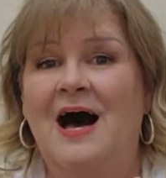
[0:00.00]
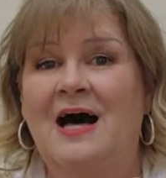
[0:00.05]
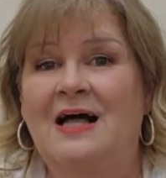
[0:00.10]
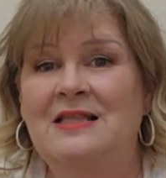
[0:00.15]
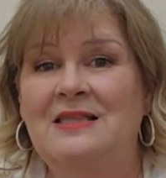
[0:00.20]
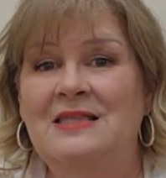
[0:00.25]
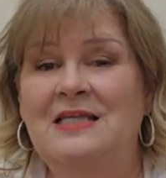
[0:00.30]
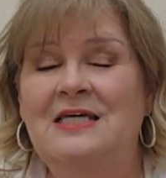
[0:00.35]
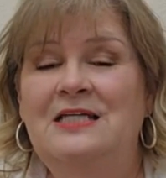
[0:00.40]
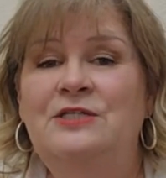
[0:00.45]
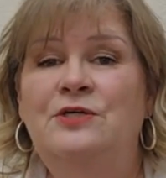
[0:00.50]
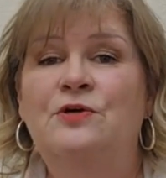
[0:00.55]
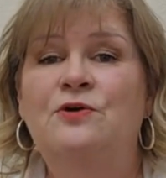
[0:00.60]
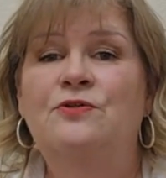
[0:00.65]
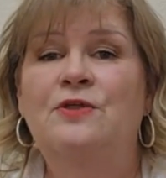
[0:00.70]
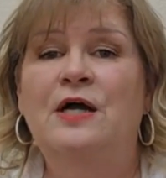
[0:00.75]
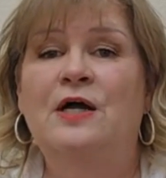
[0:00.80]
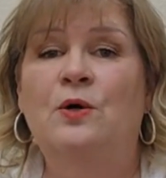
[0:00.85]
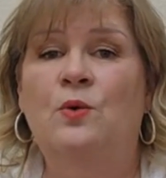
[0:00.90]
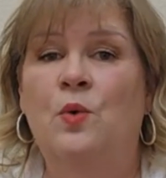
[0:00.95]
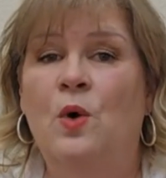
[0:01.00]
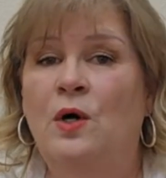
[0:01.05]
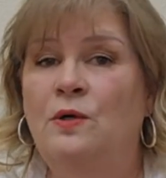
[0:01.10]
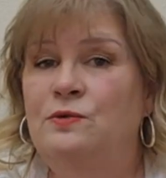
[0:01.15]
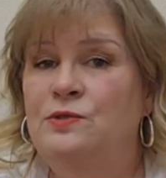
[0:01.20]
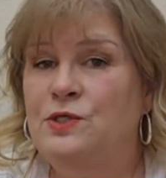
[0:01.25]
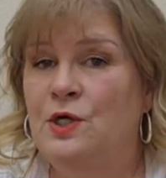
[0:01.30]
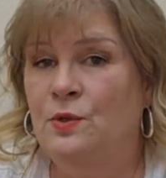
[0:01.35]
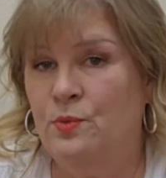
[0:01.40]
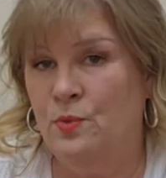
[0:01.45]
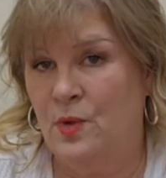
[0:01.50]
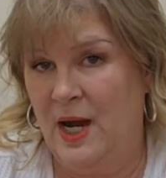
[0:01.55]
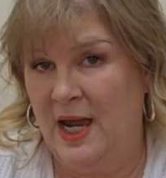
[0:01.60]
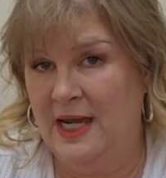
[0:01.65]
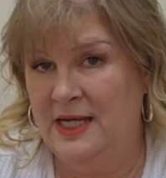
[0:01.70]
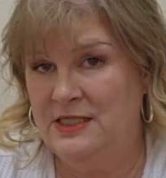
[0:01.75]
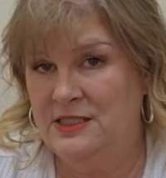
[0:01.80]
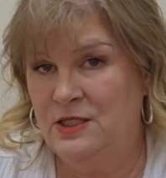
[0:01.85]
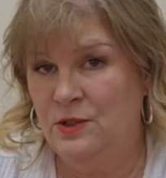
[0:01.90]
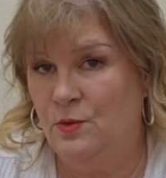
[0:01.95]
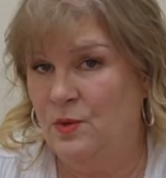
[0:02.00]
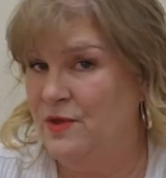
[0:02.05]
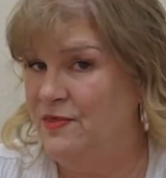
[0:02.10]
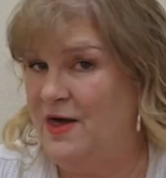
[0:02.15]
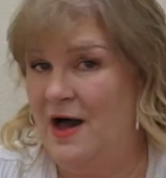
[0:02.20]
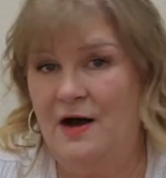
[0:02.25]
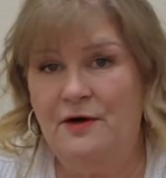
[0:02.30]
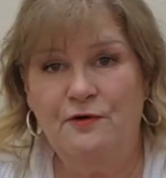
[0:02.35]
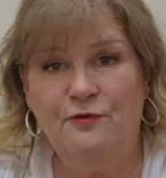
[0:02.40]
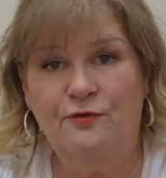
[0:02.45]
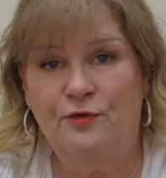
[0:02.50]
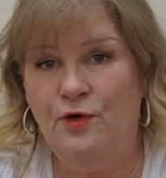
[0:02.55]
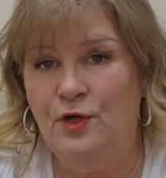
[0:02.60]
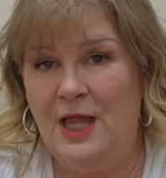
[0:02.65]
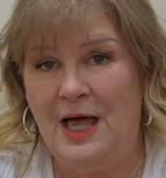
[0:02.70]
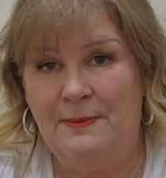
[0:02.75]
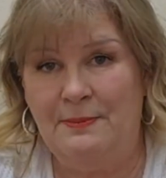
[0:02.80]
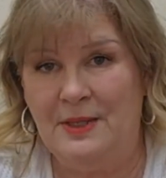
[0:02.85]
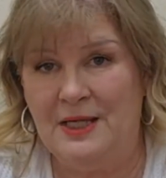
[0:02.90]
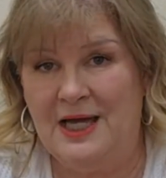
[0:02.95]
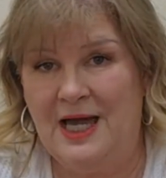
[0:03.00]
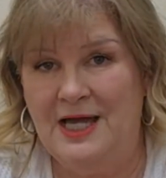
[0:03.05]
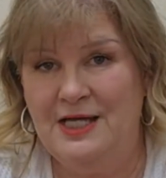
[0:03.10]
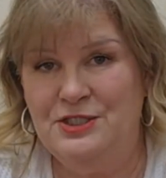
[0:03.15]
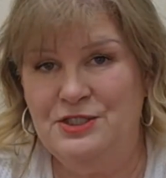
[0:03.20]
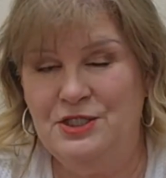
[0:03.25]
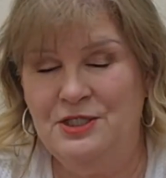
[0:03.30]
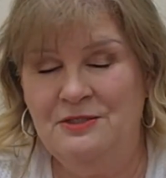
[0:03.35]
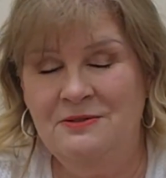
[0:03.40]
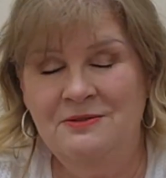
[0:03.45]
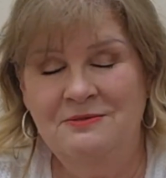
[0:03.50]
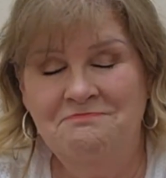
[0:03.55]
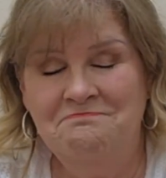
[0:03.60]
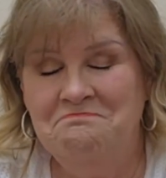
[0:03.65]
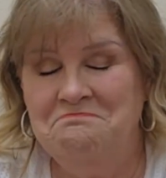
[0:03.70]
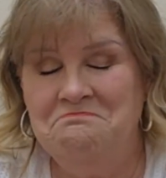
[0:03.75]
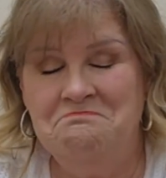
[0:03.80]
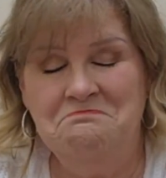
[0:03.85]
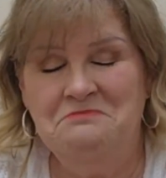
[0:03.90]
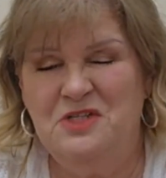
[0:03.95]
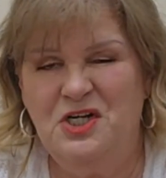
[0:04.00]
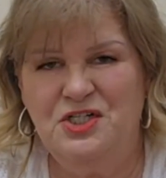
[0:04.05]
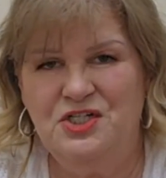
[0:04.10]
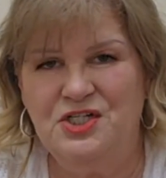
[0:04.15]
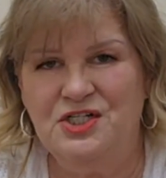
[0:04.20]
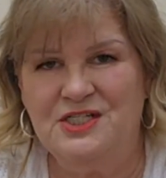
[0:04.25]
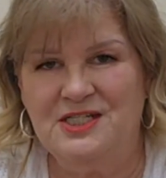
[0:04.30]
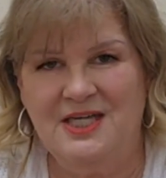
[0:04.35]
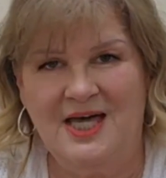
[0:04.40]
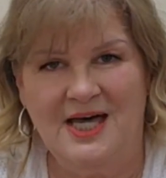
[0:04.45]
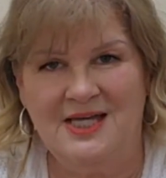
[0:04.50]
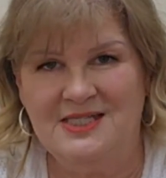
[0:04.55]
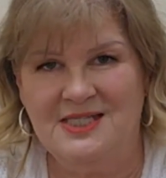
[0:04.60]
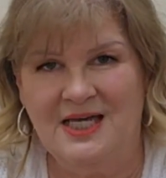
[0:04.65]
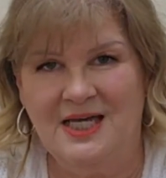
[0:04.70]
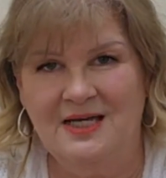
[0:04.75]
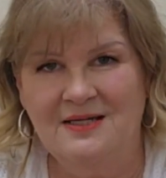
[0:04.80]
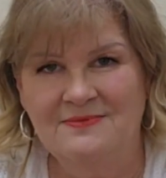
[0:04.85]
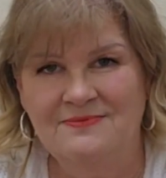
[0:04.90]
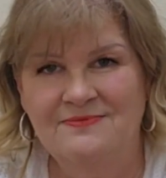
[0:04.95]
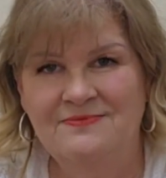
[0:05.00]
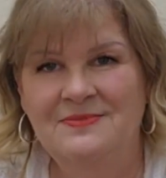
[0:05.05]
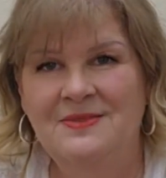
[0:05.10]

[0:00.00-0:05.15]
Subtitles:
a lender that quotes a rate without a full application, they're just guessing.